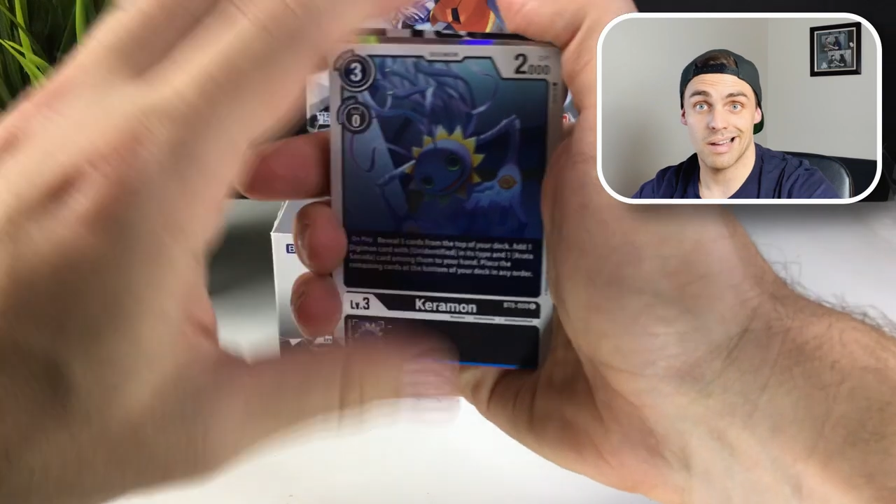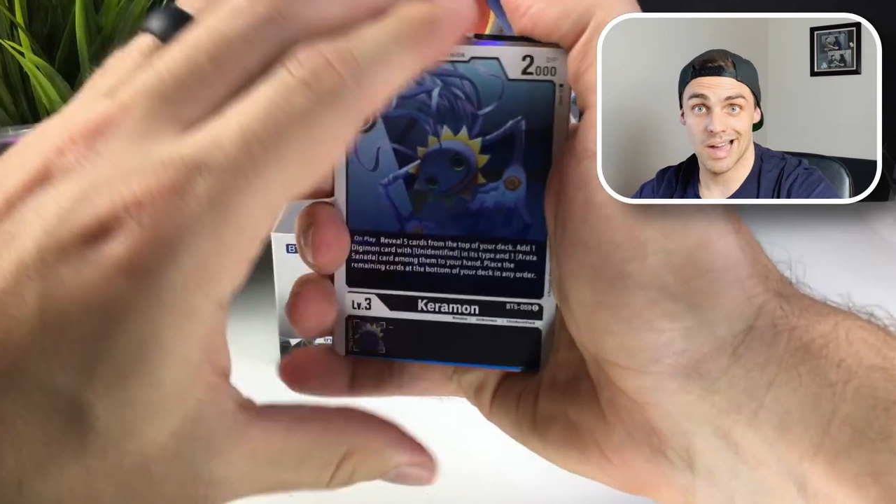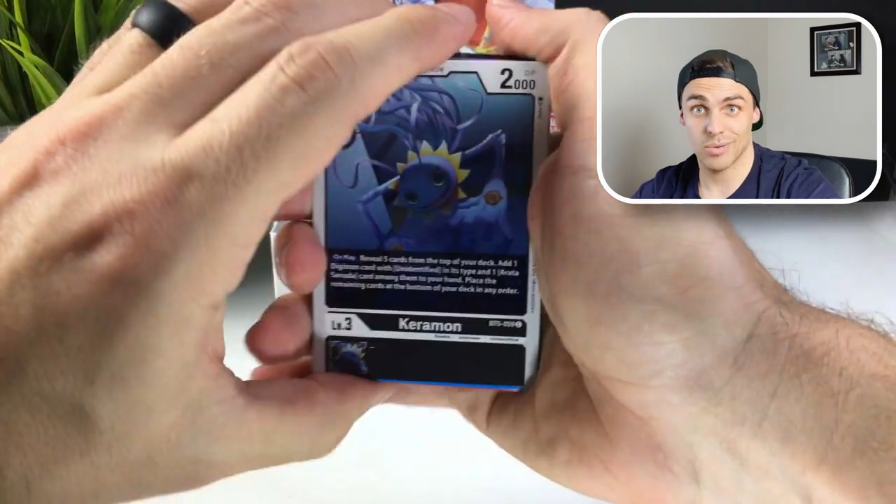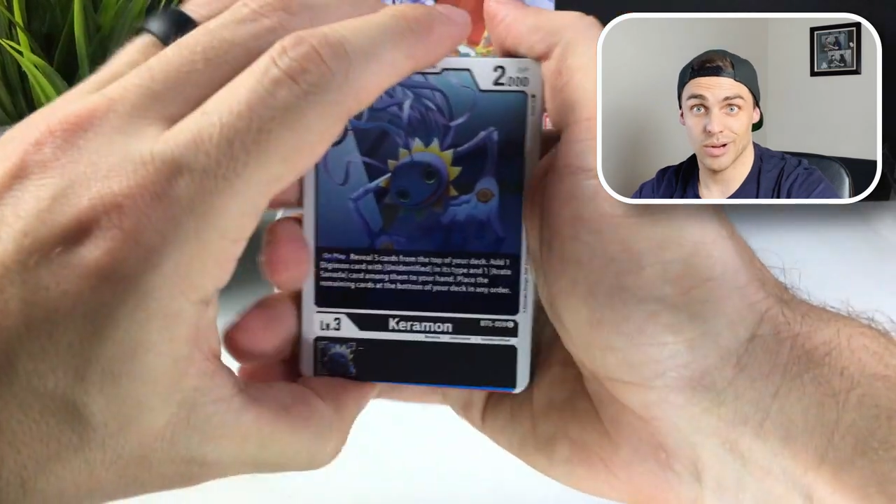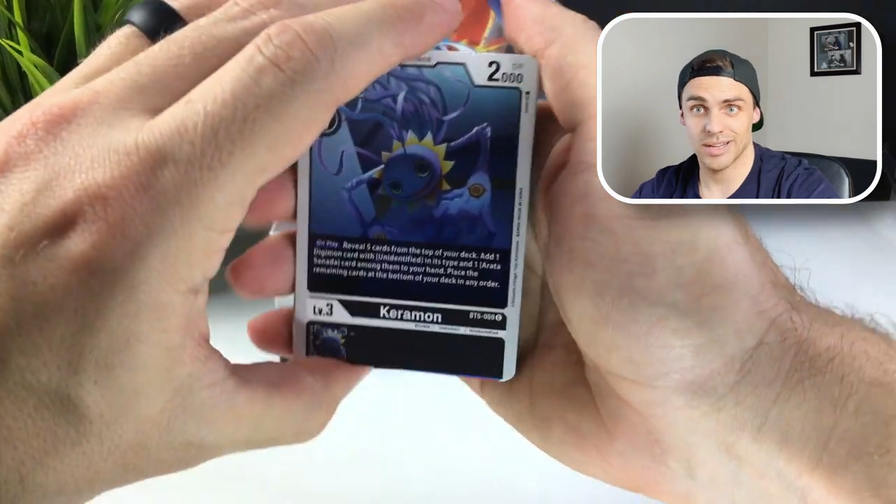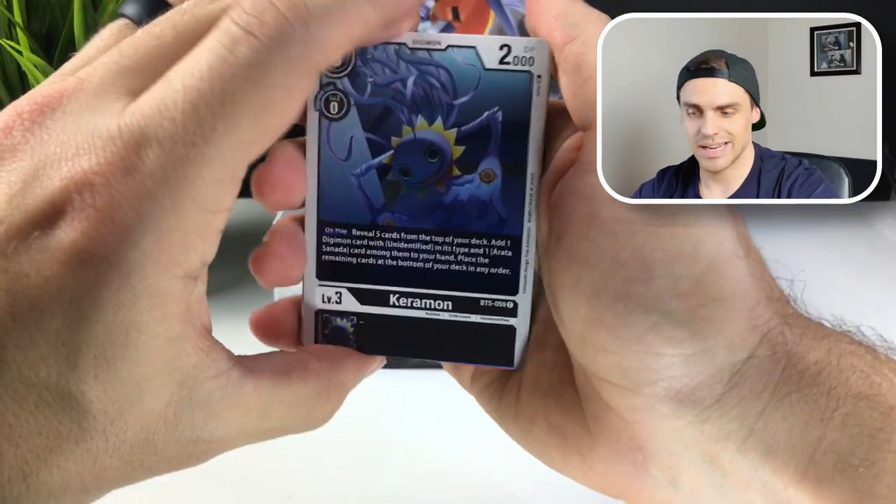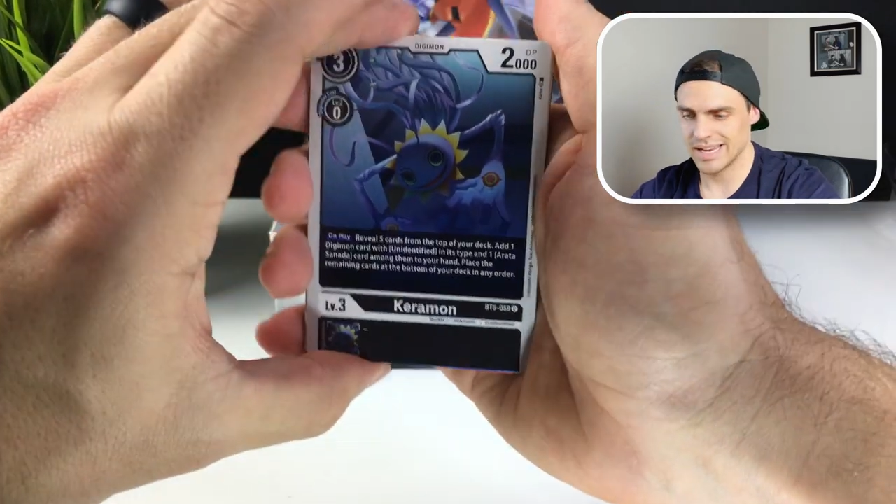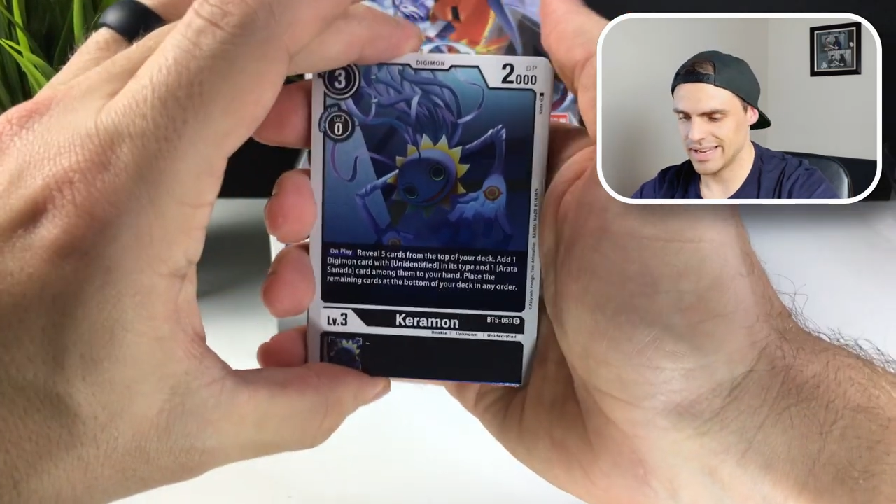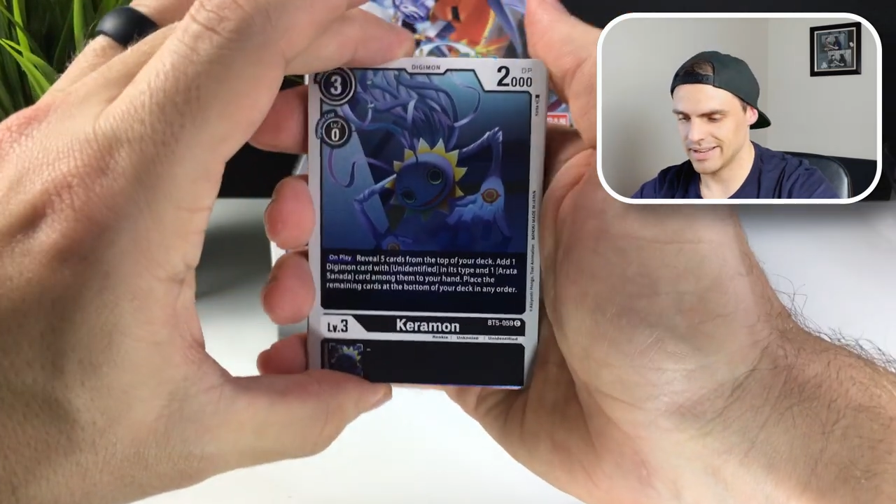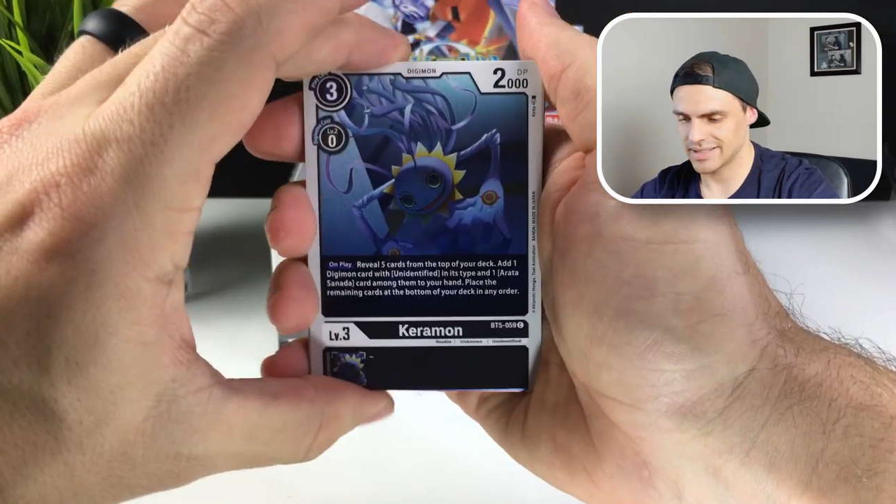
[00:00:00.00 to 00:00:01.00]
artwork
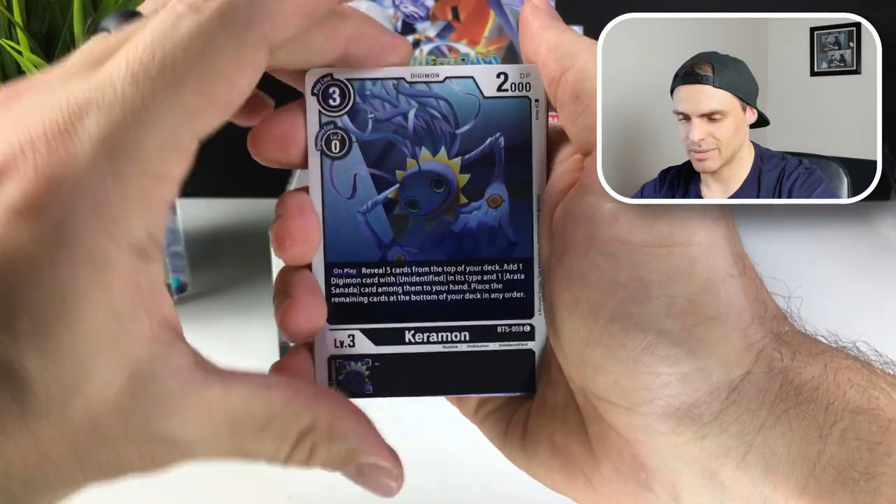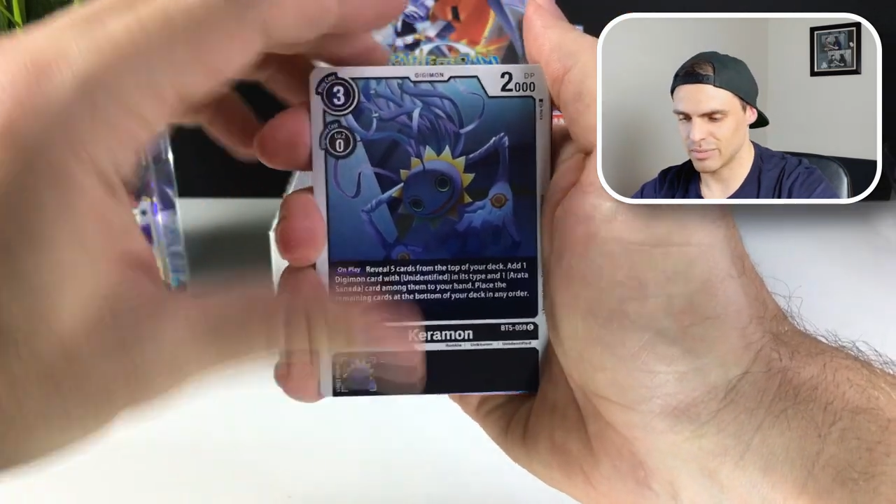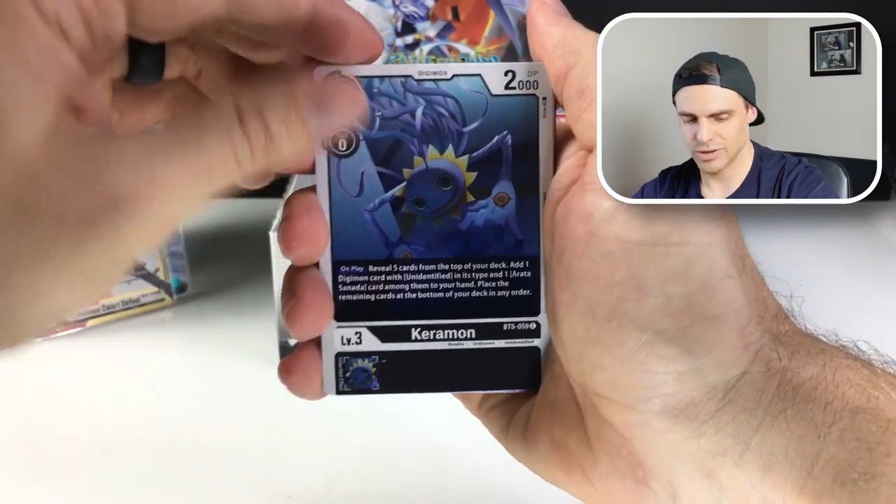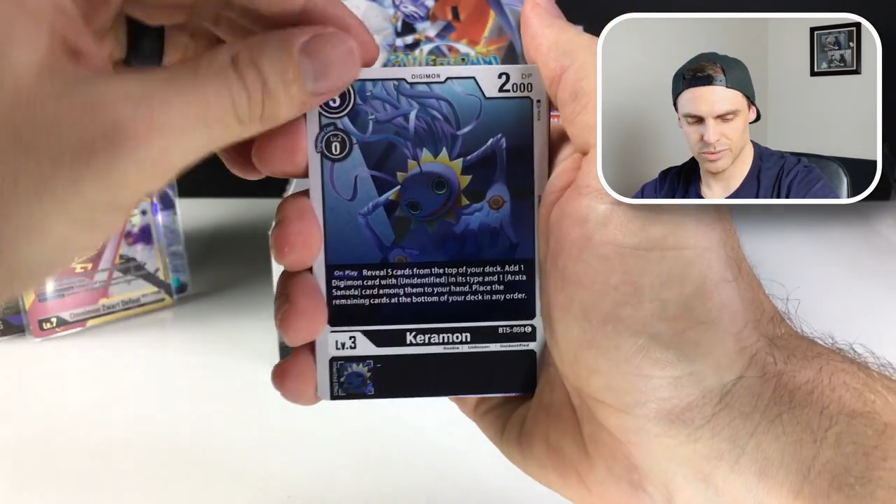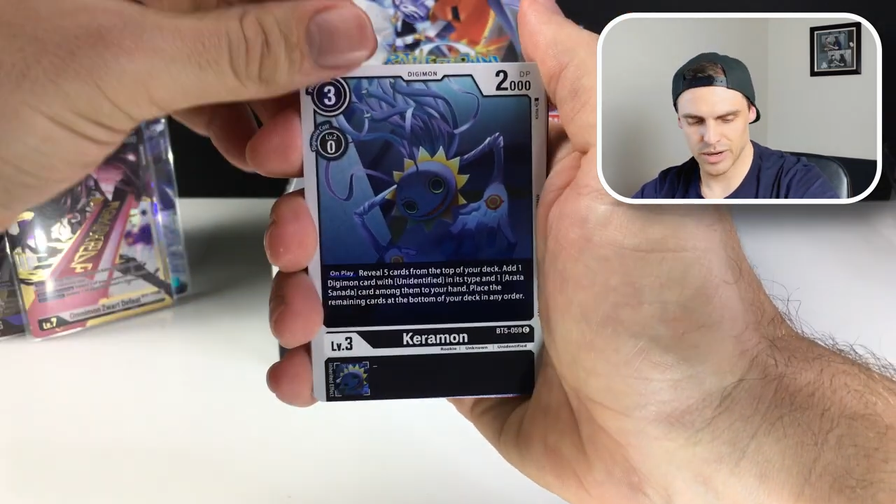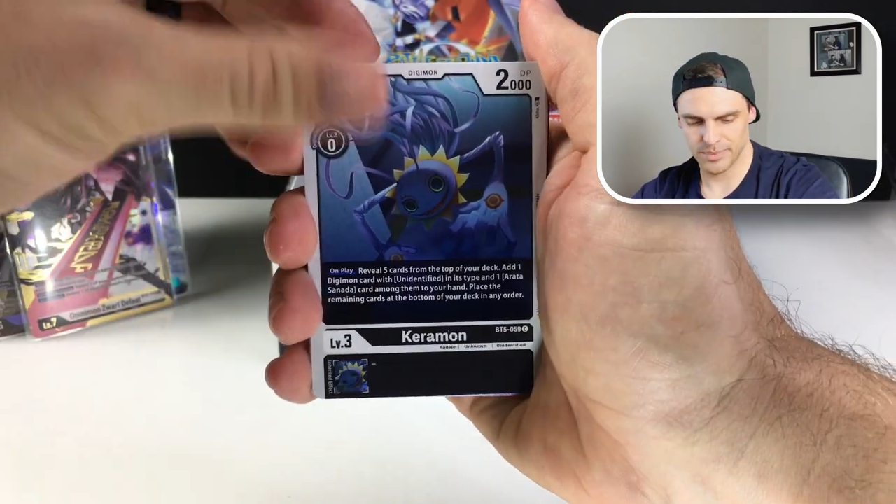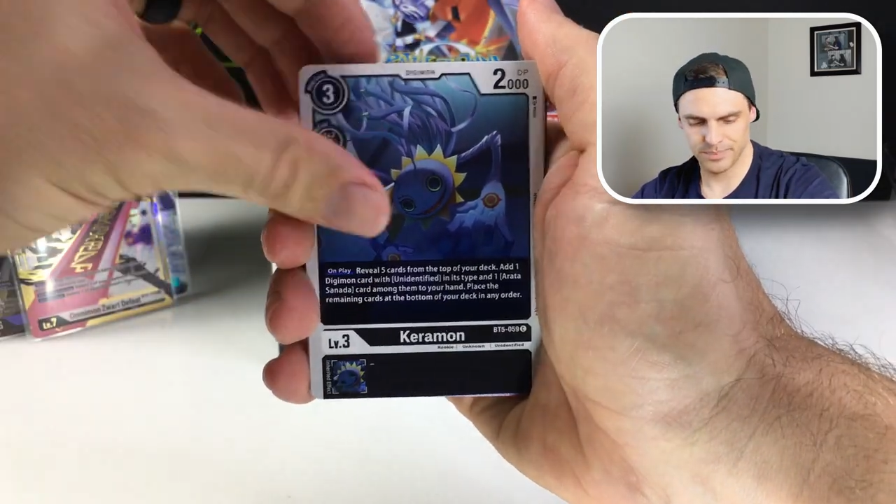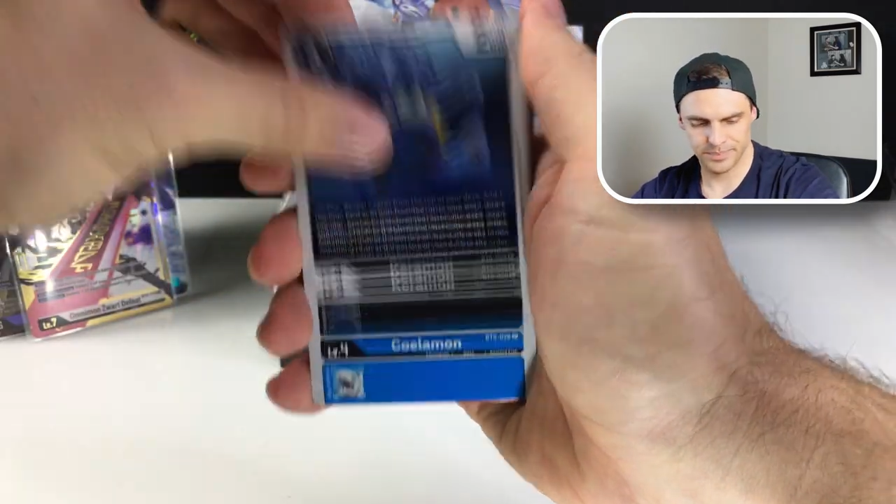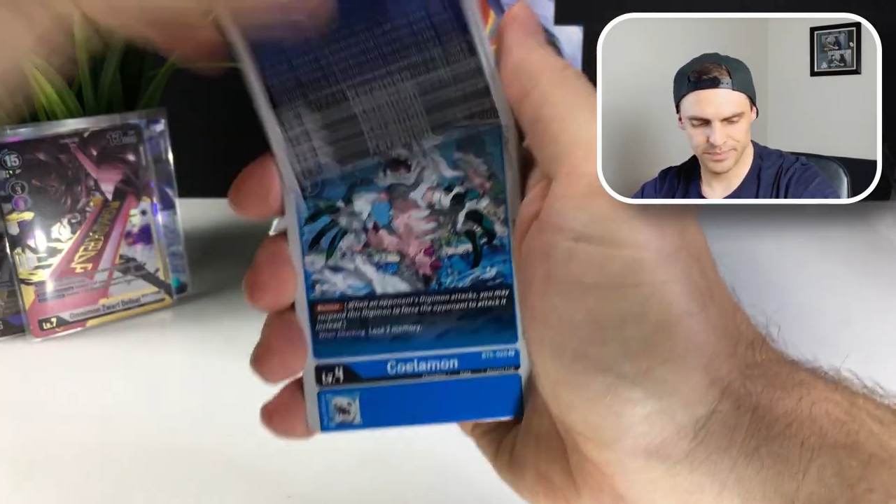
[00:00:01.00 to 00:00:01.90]
in here somewhere as well.